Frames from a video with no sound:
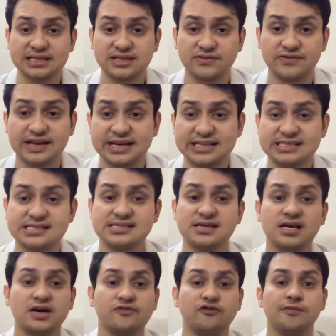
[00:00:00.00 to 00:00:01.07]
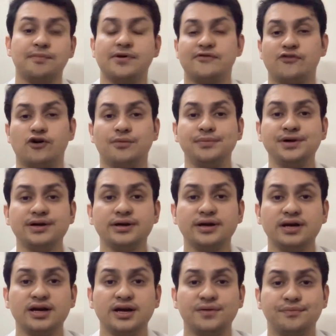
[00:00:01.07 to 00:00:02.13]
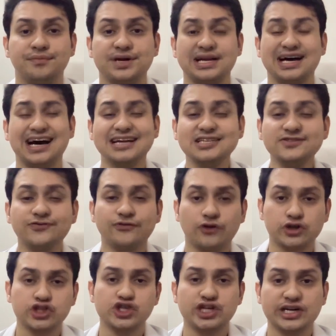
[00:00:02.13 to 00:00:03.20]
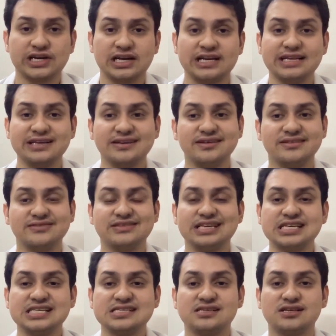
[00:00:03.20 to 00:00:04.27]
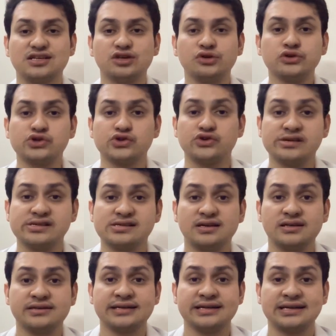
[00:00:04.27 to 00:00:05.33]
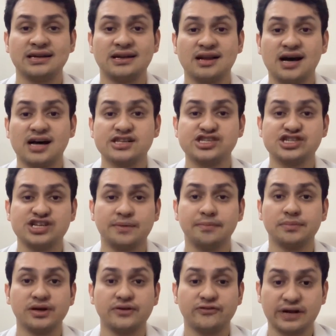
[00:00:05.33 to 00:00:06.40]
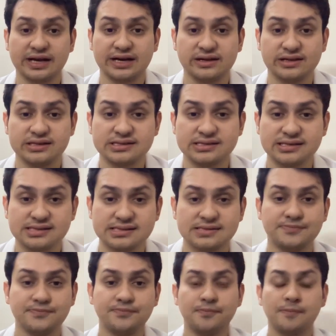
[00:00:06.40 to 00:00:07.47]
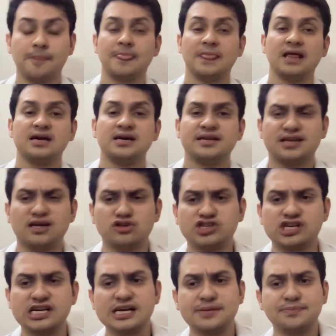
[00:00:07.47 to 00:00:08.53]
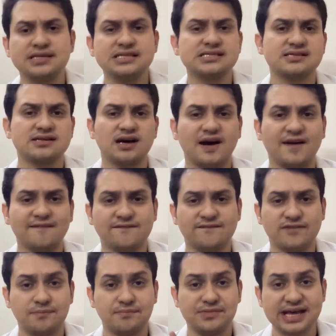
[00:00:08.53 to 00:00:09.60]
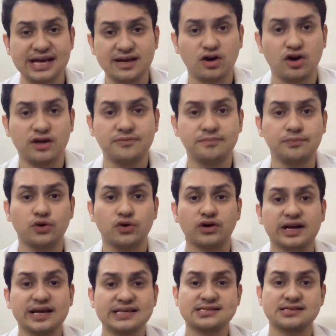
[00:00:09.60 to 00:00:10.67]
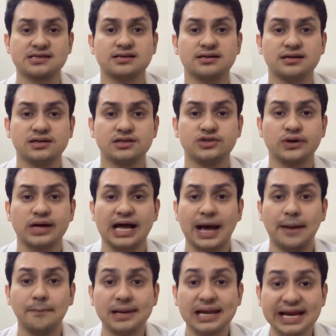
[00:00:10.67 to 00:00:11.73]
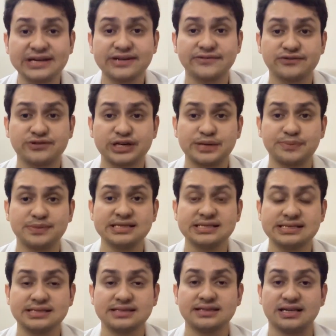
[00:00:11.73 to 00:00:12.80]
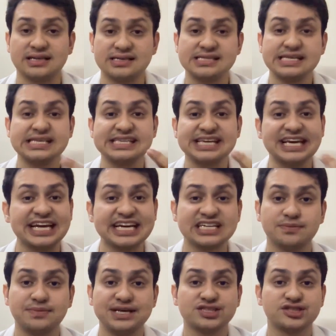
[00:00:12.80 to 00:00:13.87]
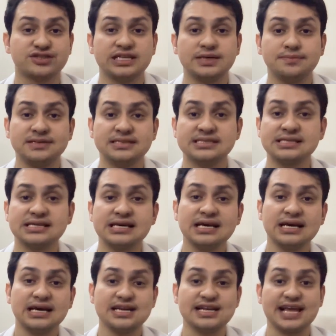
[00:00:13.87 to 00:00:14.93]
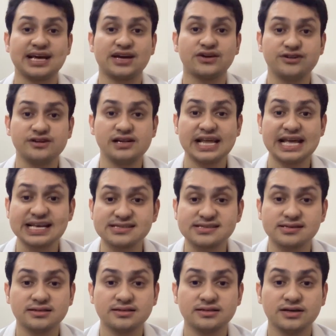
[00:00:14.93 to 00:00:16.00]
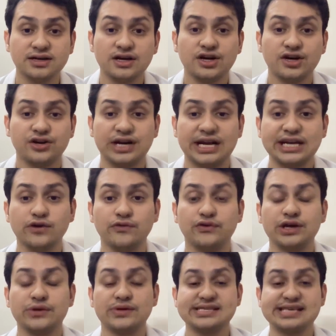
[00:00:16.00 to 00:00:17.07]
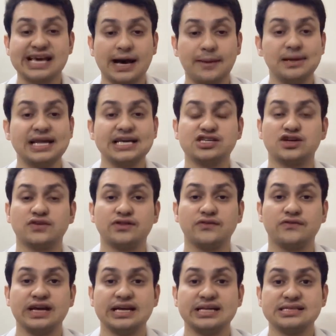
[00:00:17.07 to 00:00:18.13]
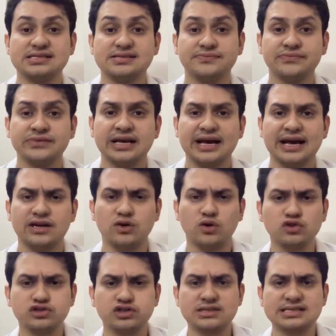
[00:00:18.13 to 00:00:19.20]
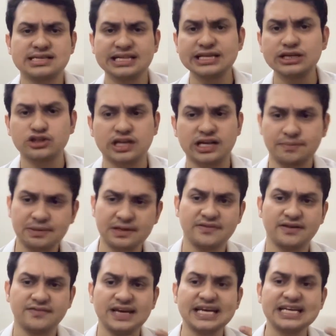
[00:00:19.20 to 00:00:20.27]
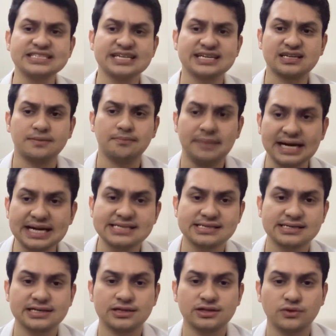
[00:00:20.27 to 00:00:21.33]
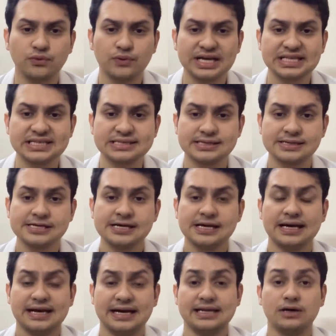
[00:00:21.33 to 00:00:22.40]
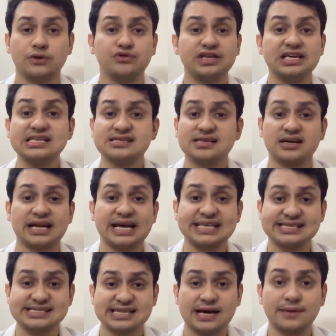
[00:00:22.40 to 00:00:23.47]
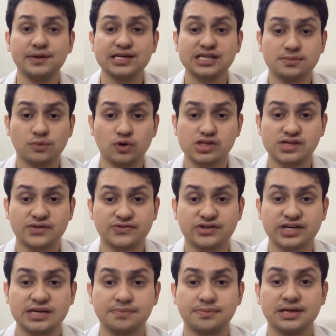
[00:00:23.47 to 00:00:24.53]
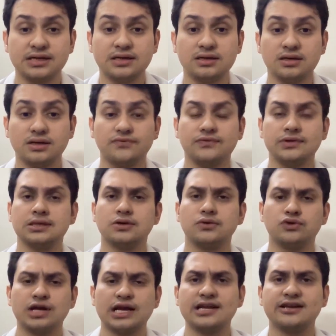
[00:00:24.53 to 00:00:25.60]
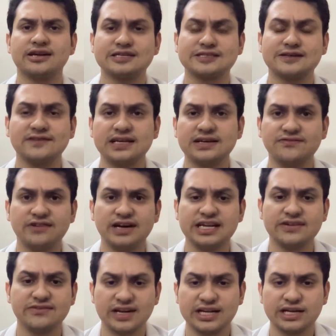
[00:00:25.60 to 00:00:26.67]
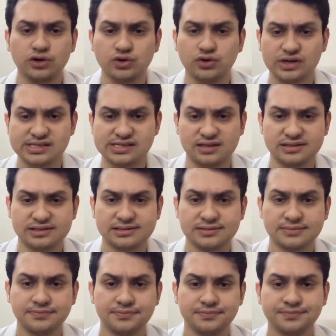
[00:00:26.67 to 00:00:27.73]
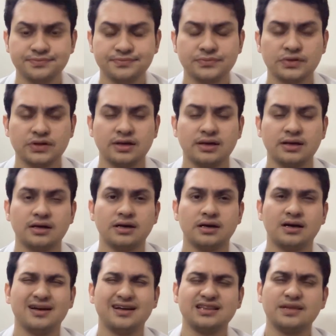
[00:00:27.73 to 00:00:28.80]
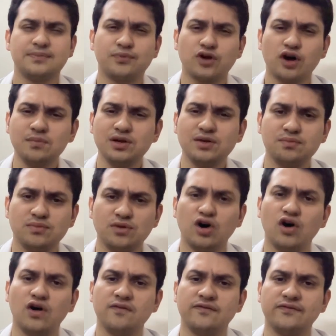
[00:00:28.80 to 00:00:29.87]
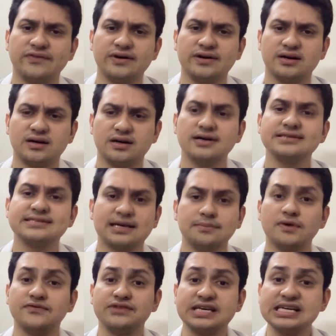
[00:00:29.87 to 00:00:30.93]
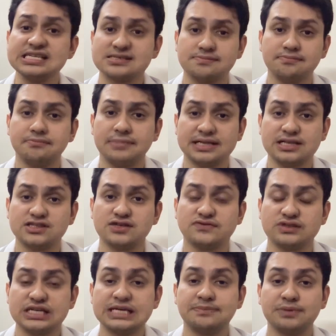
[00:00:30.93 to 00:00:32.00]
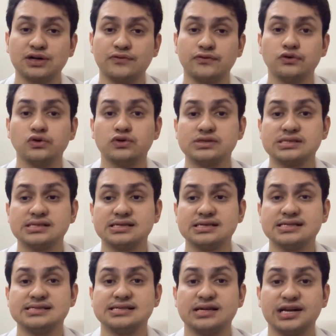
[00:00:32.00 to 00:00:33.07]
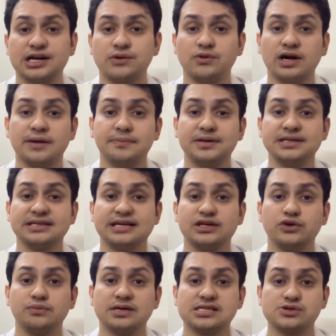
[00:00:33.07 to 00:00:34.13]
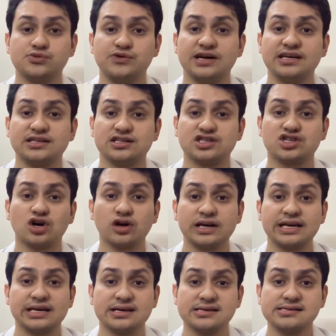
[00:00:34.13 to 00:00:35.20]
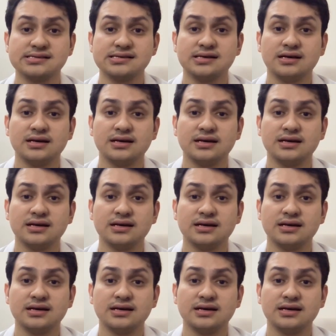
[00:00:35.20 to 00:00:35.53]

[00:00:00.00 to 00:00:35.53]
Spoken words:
the veins were performed, but unfortunately, these used to result in large number of recurrences. Now, treatments from there on progressed to ablative treatments, that is, these heat-based treatments like laser, radiofrequency ablation of the veins, and also sclerotherapy, where we inject a medicine into the veins. And now these are established modes of treatment with relatively very, very good results. The problem of some of these methods of treatment, of course, is the requirement that you must wear stockings